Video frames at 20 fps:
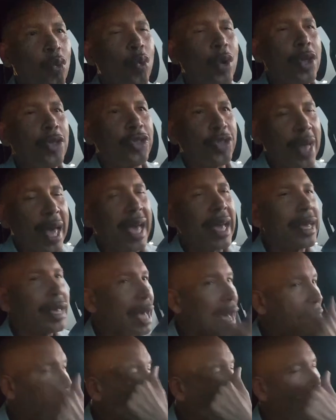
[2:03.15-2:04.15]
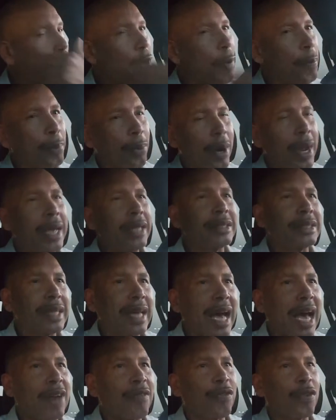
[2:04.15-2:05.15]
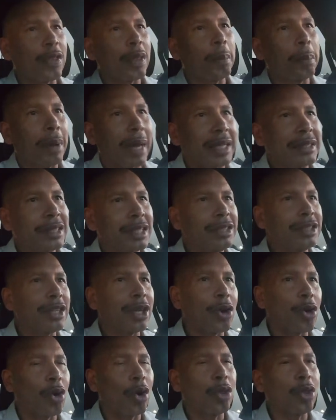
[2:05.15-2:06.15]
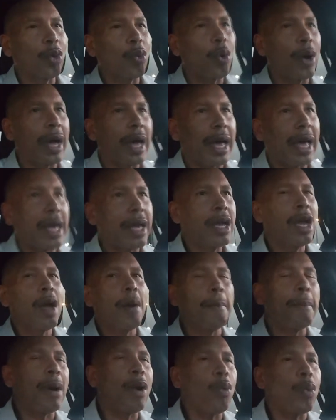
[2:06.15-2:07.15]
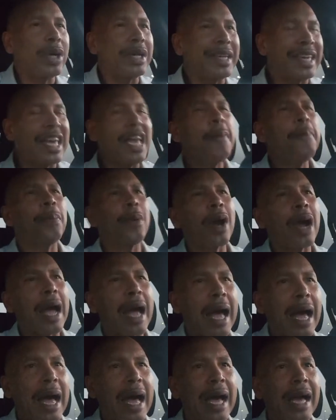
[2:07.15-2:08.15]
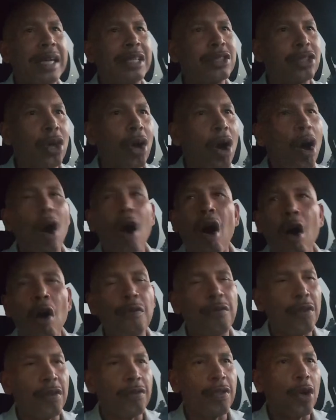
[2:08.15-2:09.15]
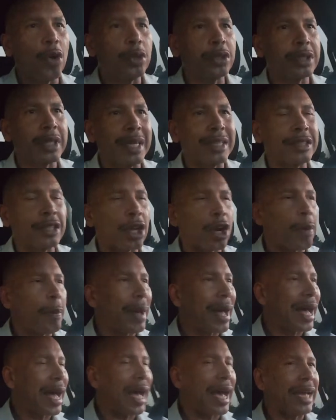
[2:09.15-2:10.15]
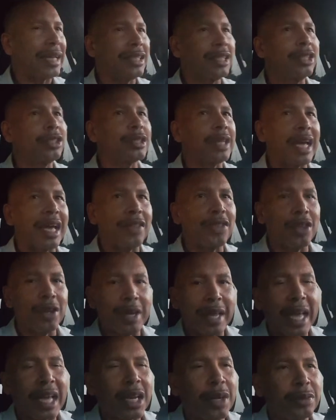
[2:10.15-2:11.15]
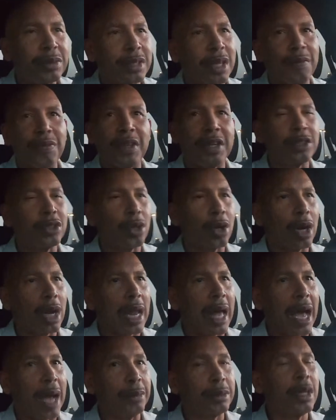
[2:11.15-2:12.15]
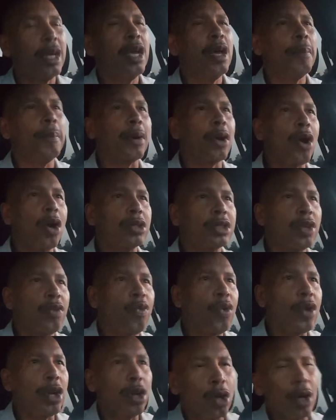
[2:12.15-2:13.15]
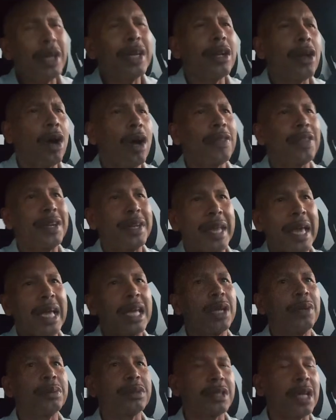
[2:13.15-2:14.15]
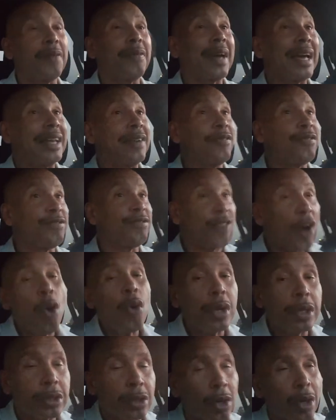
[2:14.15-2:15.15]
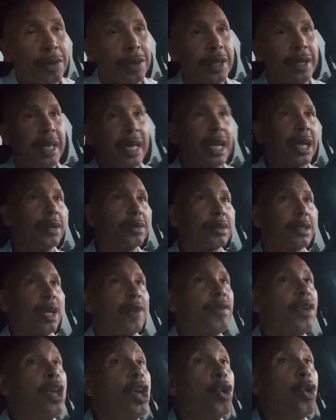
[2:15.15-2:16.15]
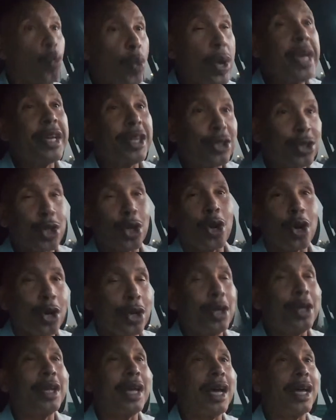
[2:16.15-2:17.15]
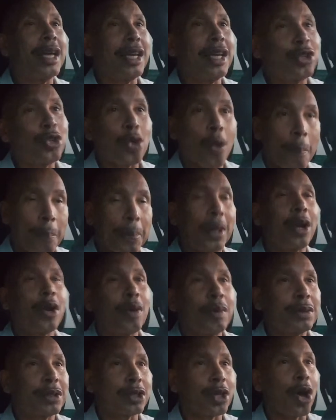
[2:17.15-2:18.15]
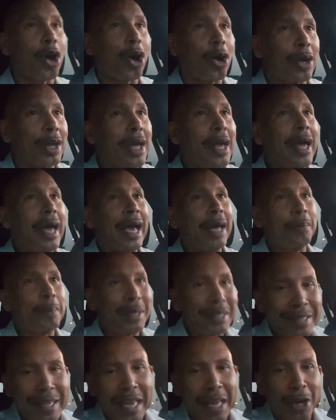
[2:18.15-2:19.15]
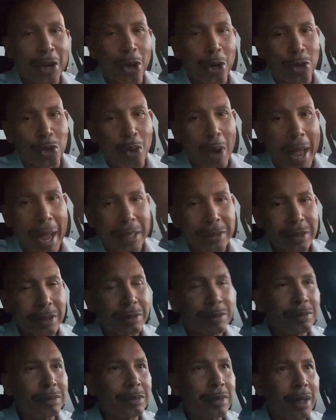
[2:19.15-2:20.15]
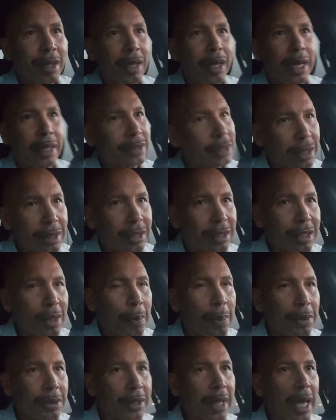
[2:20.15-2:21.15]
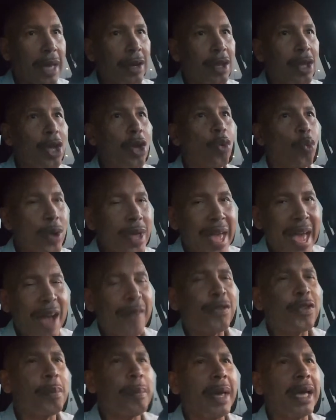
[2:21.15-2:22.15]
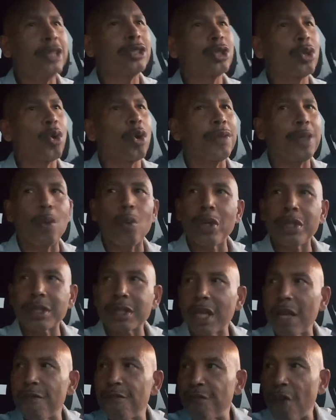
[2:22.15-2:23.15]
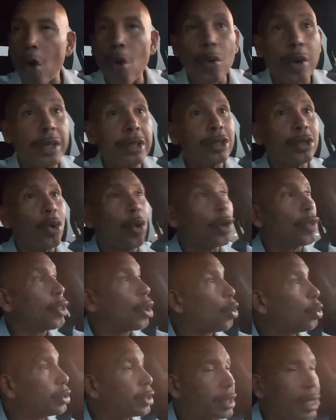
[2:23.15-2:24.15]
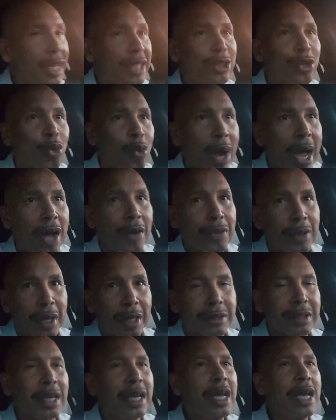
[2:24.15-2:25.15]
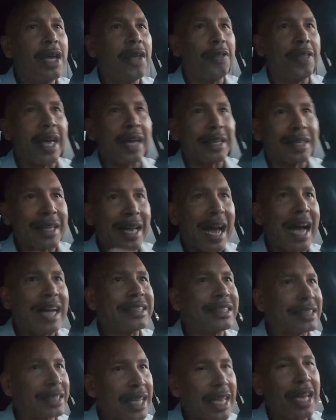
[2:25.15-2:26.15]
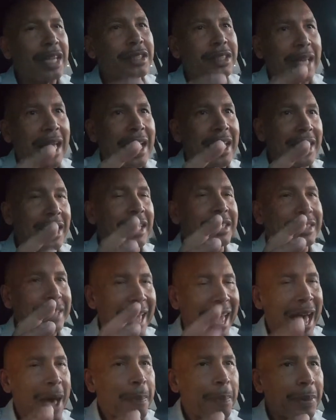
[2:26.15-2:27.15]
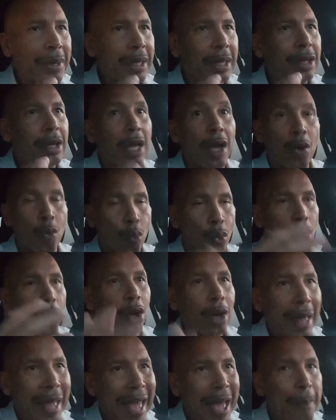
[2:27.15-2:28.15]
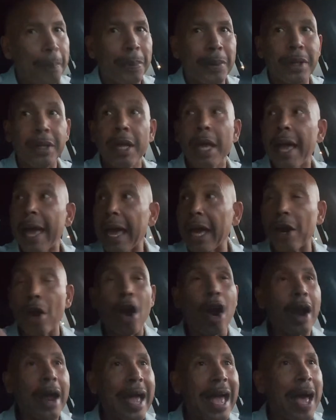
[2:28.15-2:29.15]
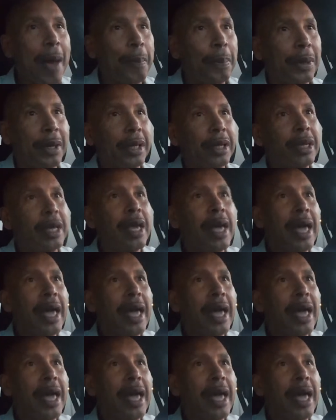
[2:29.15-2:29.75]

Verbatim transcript: We thank God and we praise God for the blessings that are on the way, but we keep our eyes off of those things that are behind us and the negative stuff that is in our lives. Because if we look at all the negative stuff and focus on the negative stuff, we could turn into a pillar of salt and be dead in our tracks. It's just as simple as that. We have to make sure that we stay focused on those things around us that God says is happening will happen and are happening.